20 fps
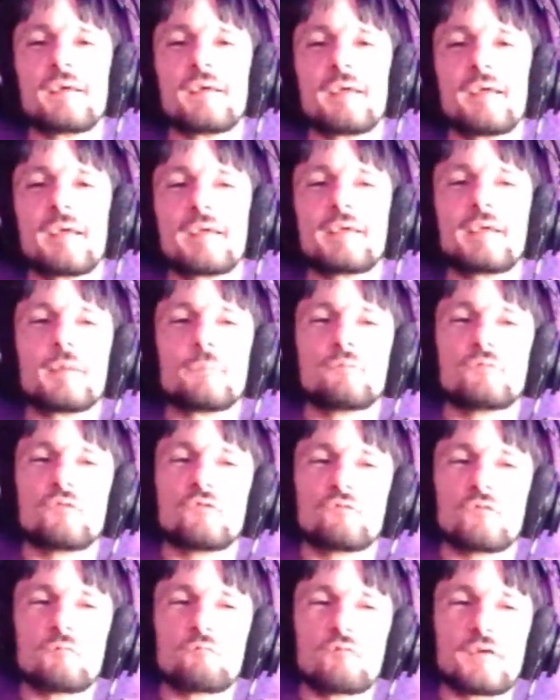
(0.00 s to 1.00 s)
it keeps you
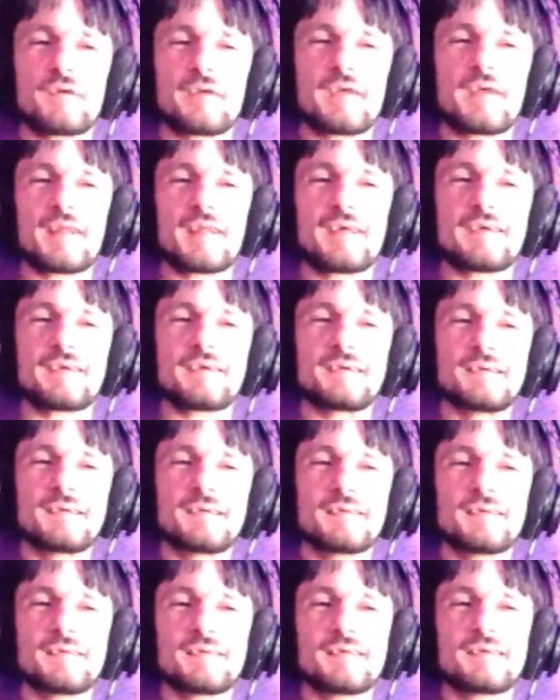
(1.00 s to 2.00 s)
from forgetting,
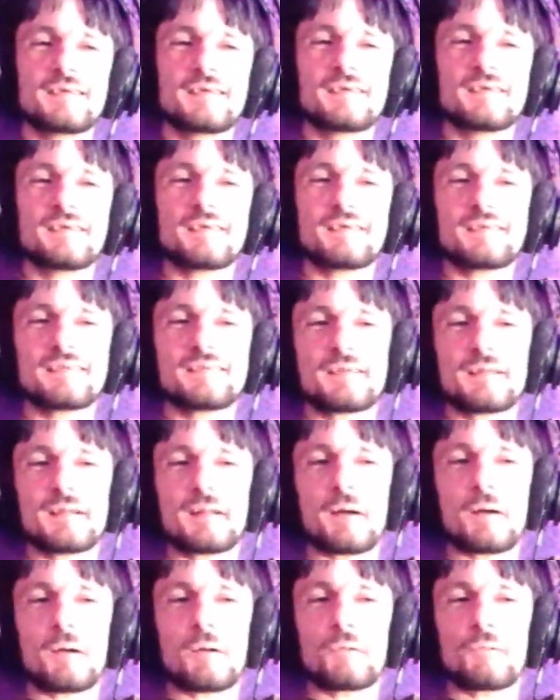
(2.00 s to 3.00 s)

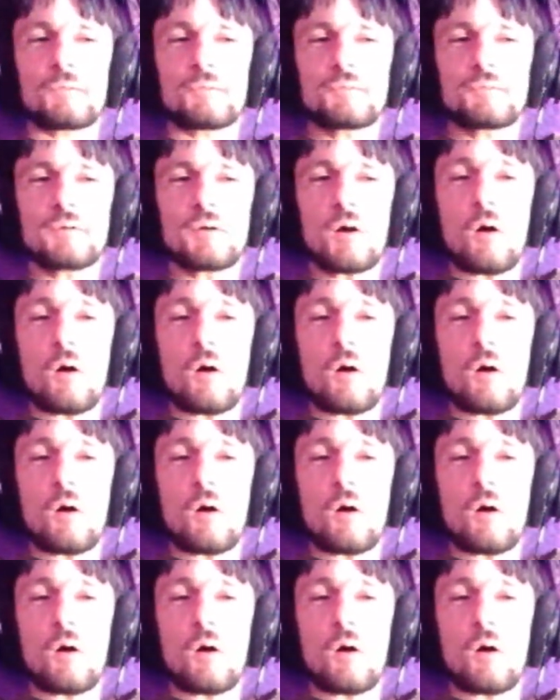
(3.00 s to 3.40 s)
oh